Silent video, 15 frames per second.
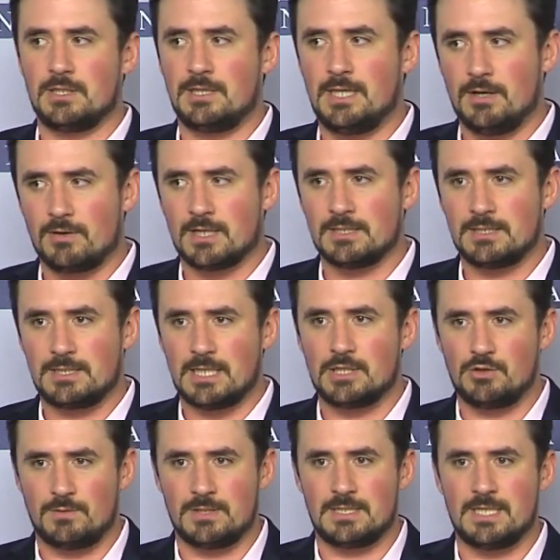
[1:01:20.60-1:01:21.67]
their
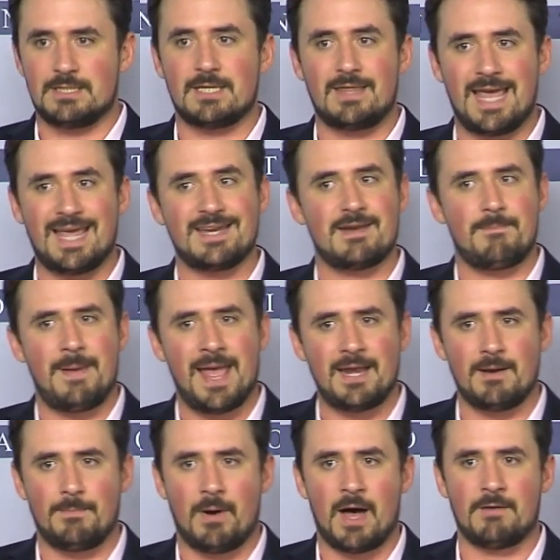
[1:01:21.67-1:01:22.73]
constituencies that they can depend
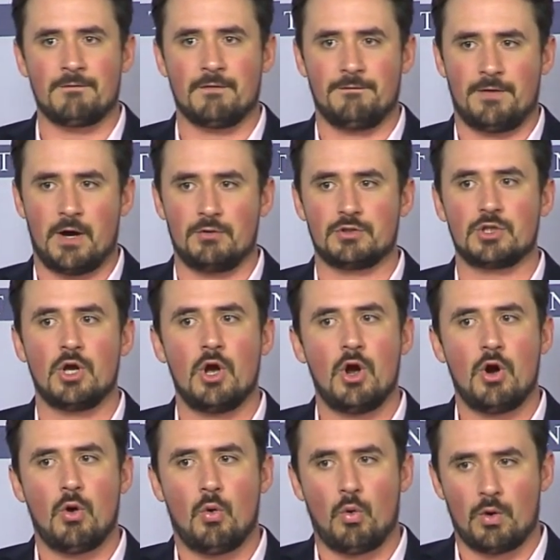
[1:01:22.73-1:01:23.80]
upon for votes
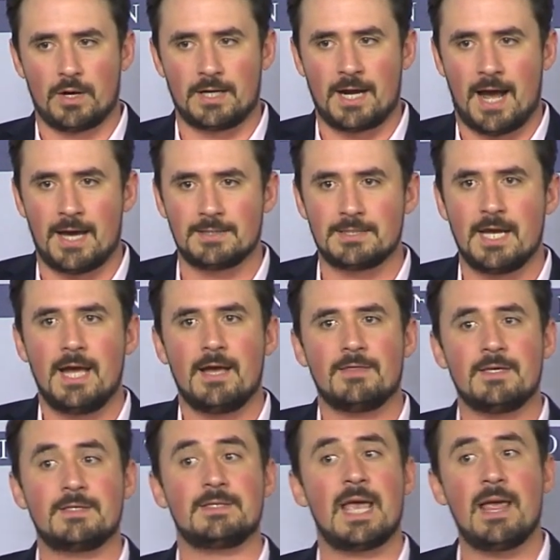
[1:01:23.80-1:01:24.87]
organized.
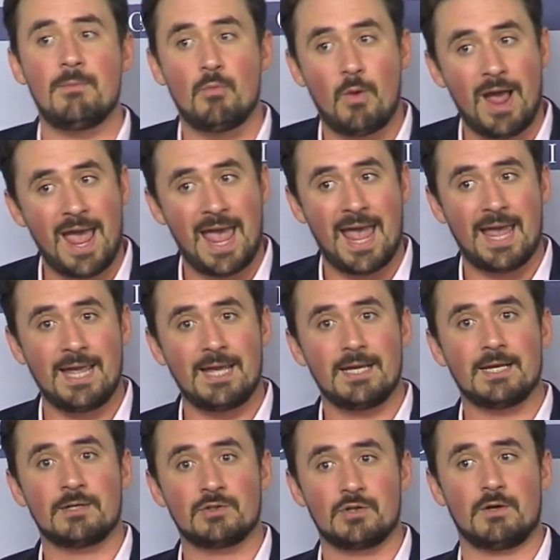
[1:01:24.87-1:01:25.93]
The same way
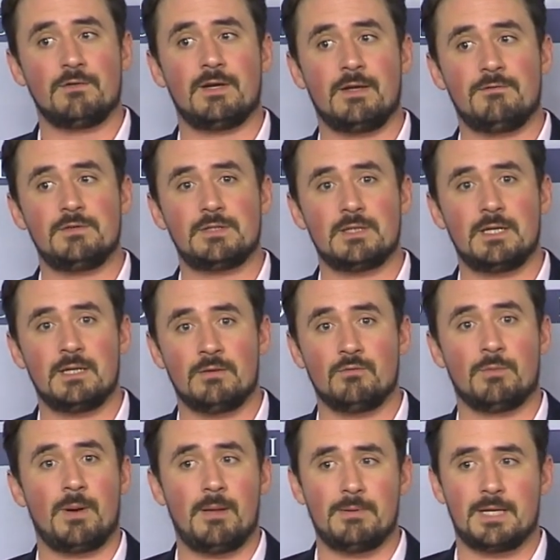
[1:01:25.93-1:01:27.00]
conservatives and
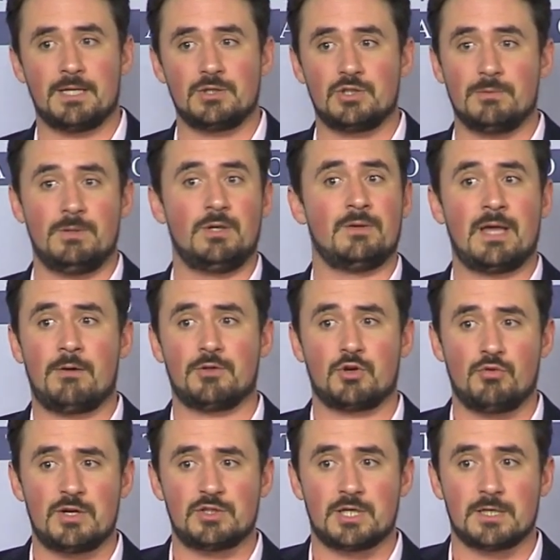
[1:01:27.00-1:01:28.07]
Republicans should be doing that with the
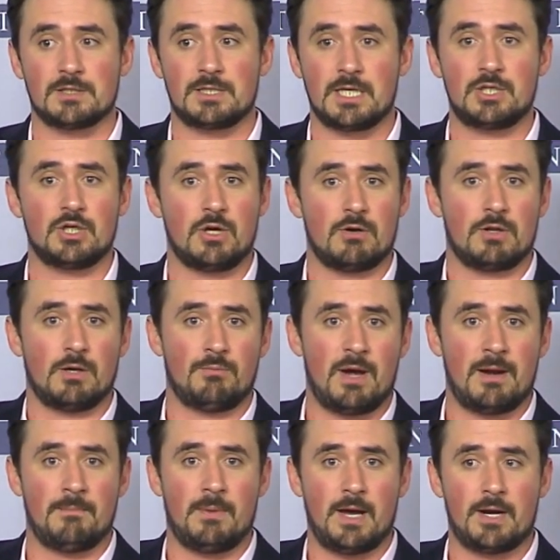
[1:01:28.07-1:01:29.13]
Christians. They should go to their
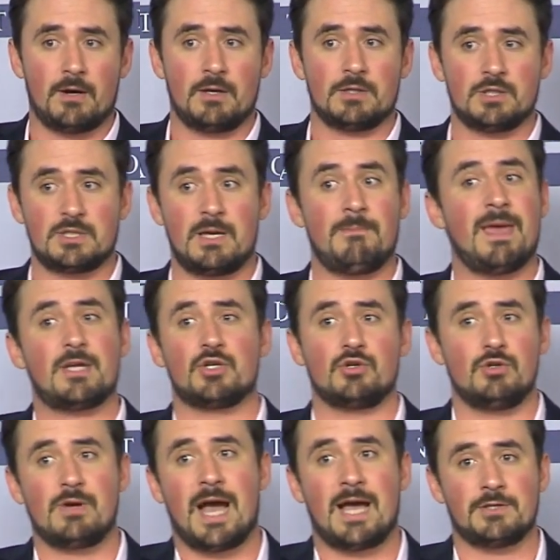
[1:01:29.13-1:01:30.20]
bread and butter and just say, make sure
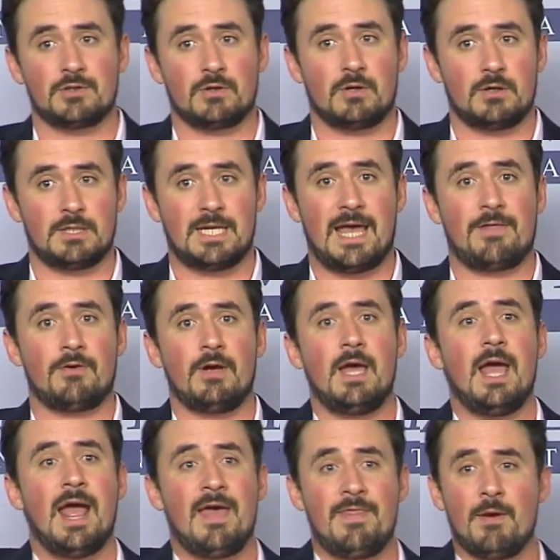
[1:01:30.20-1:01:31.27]
you guys are, are together,
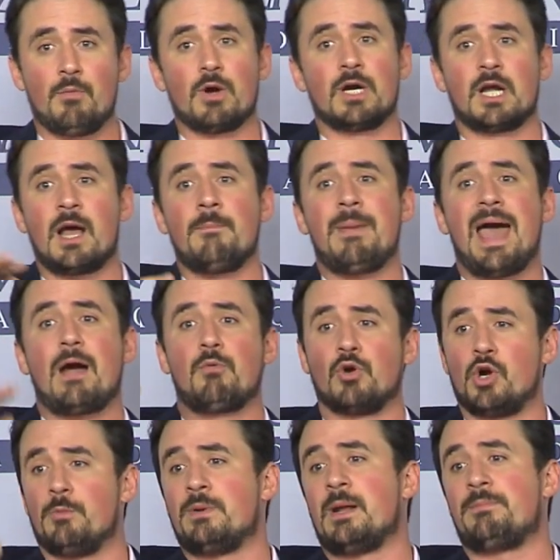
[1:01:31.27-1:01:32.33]
and then we're going to come back, we're
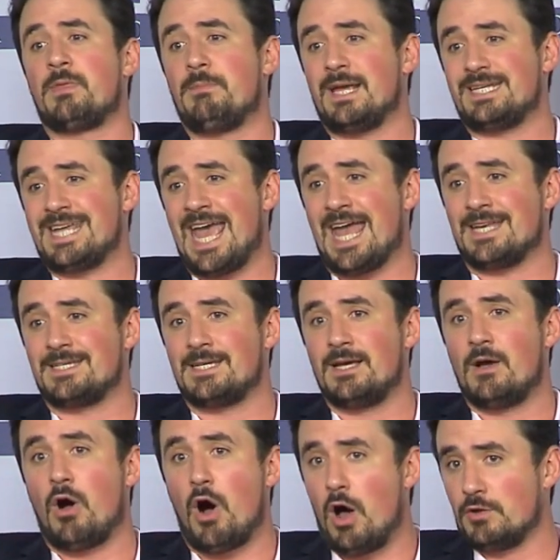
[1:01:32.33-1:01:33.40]
going to open up the big tent
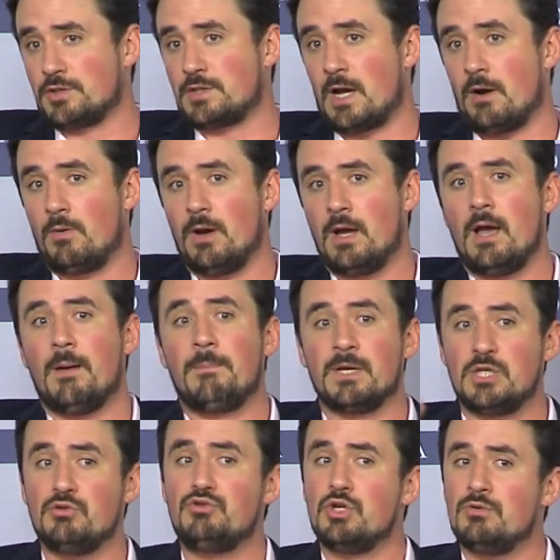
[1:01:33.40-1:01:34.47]
also. But
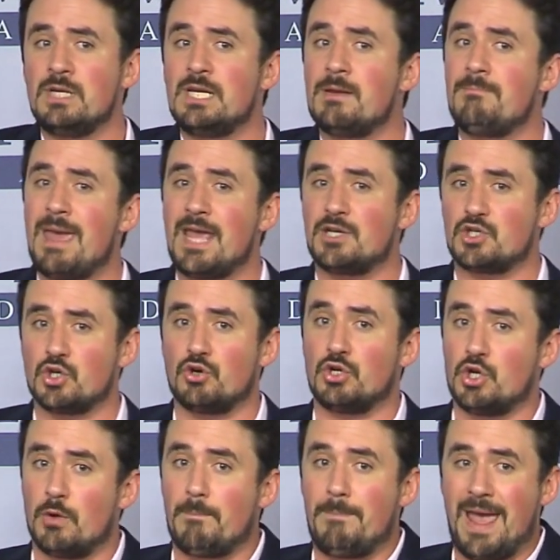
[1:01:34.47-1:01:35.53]
you do need to make sure
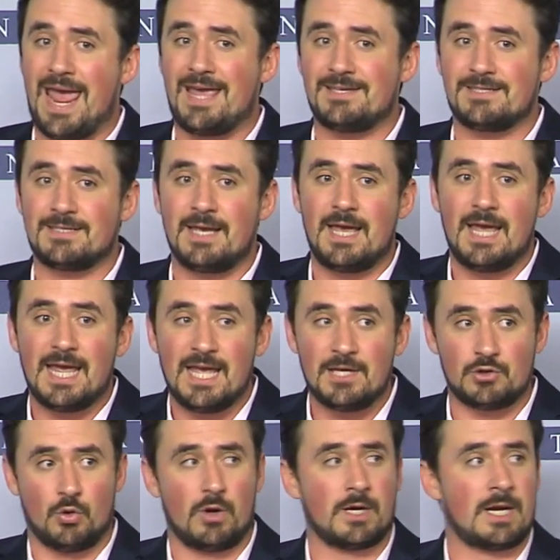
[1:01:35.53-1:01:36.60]
your base
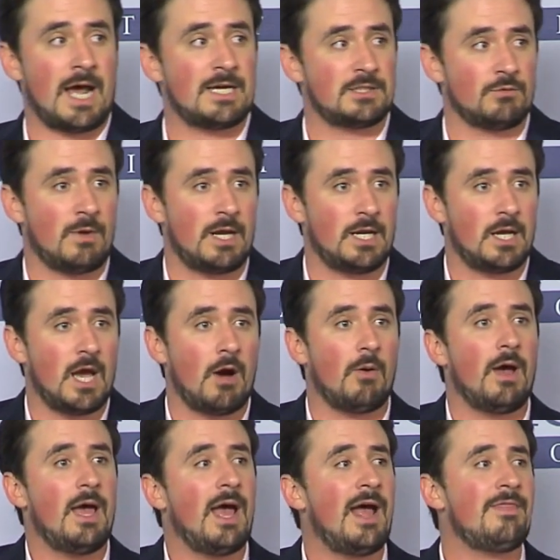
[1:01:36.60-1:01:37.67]
is organized and ready to go.
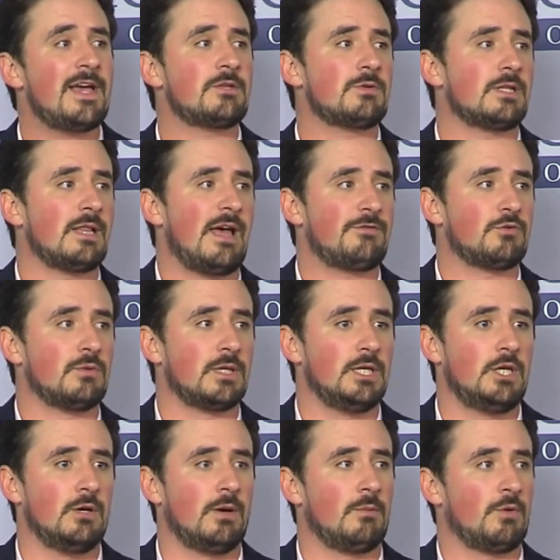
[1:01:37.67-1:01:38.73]
And that's what the left's really
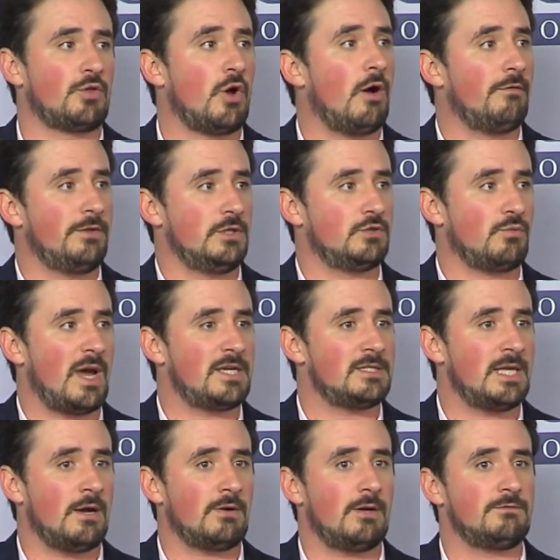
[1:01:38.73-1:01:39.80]
doing with all these race
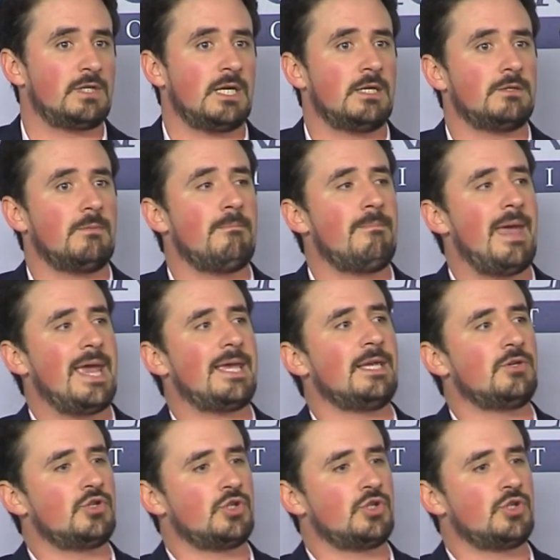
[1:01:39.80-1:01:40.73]
narratives, is making